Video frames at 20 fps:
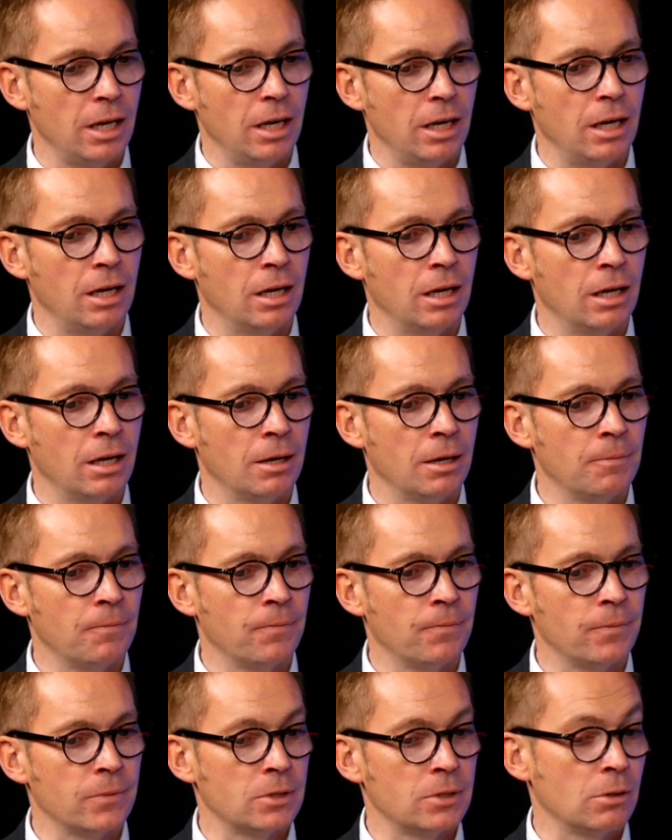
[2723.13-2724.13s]

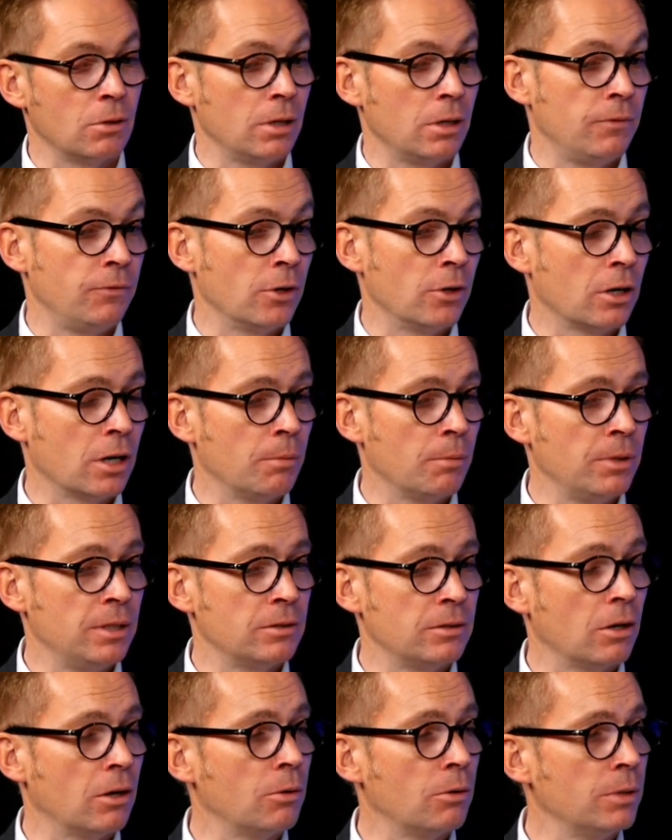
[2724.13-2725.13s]
So if your company is
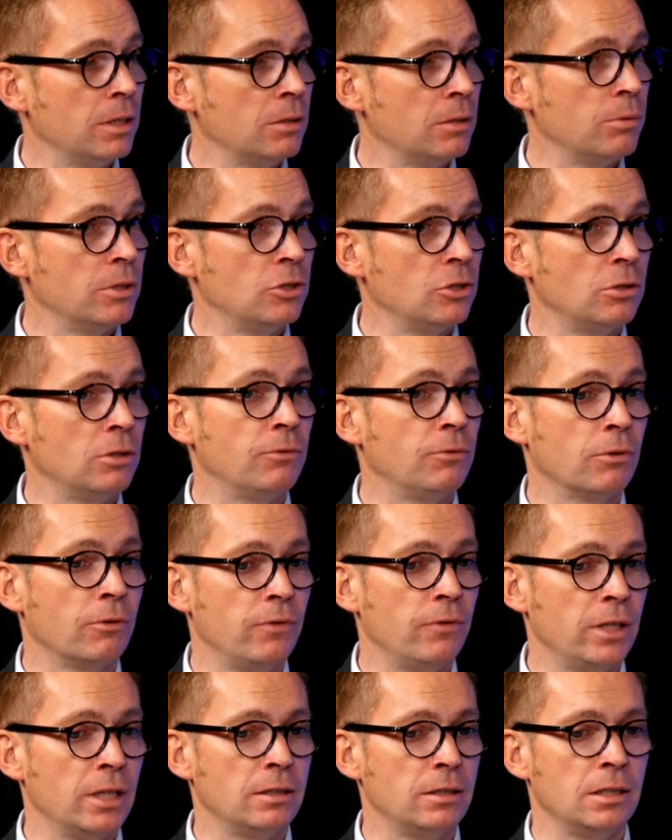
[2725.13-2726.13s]
already registered for
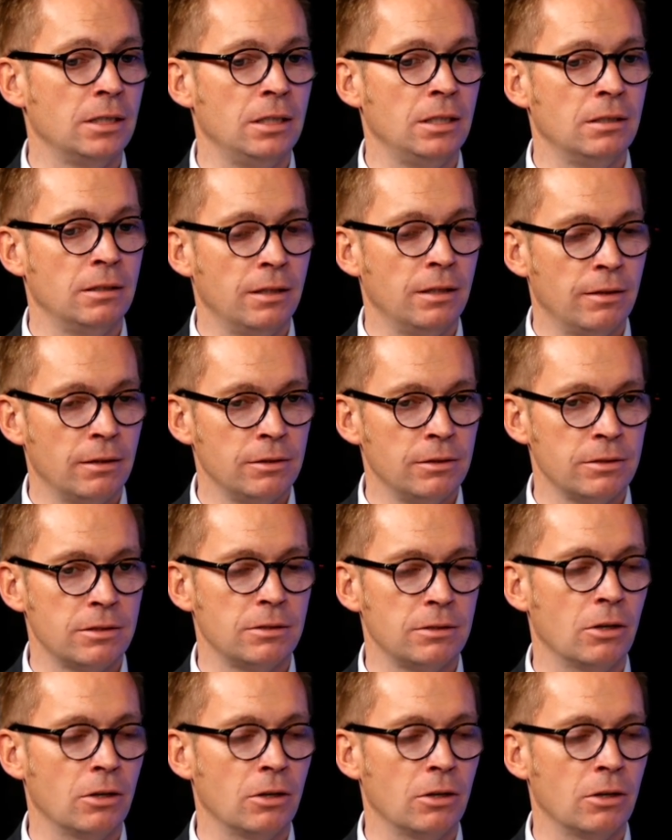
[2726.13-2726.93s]
VAT in the Netherlands,